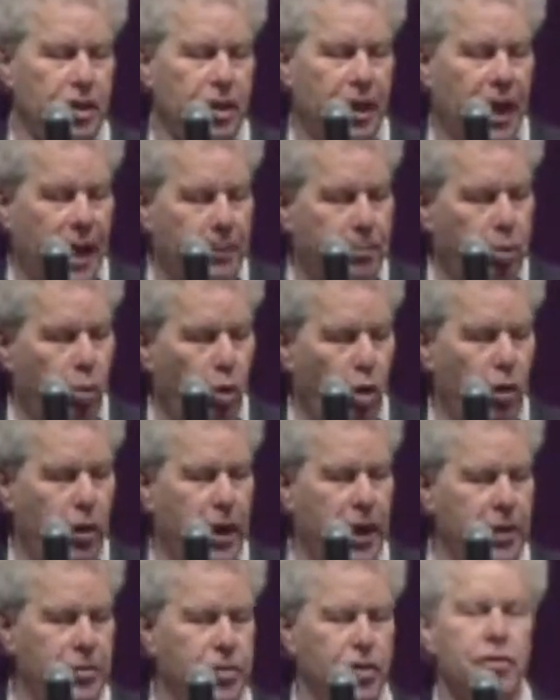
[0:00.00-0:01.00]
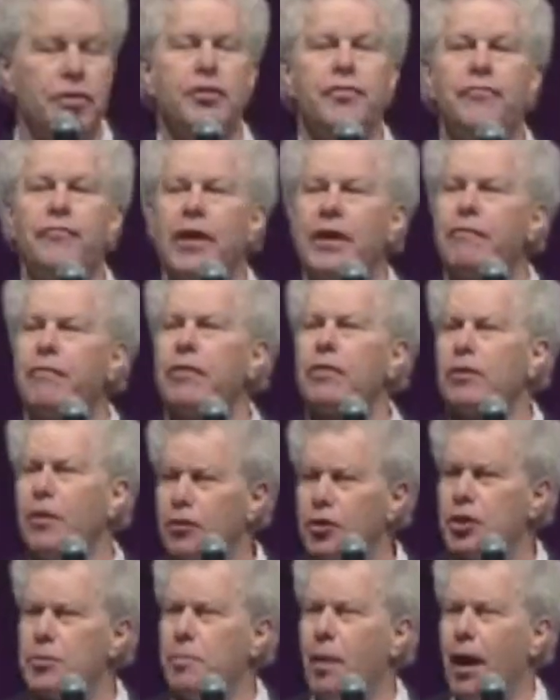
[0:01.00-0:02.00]
at Paul Hazen's favorite
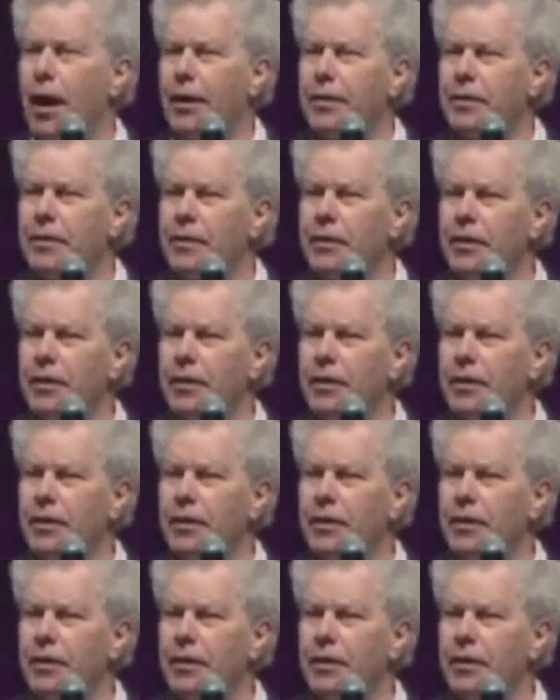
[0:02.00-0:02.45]
lunch spot.